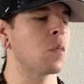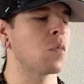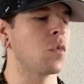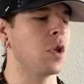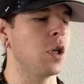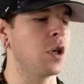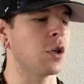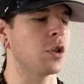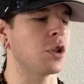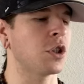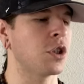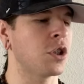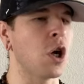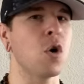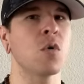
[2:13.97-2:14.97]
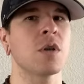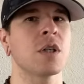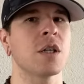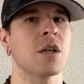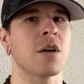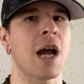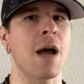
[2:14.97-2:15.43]
You're stoked
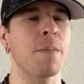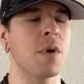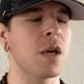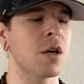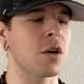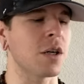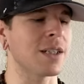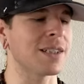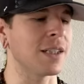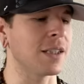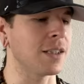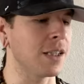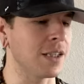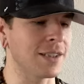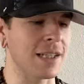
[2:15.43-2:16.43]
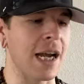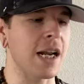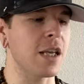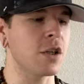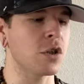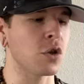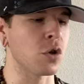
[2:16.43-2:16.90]
and you're happy and you're
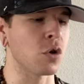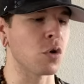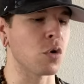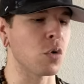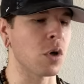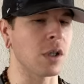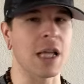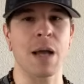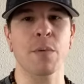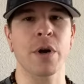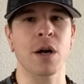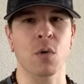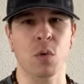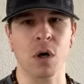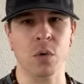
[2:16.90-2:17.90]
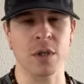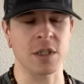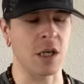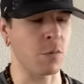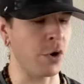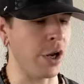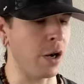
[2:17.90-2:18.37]
excited to collaborate or work with
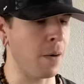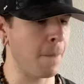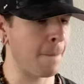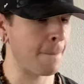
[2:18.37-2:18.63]
someone.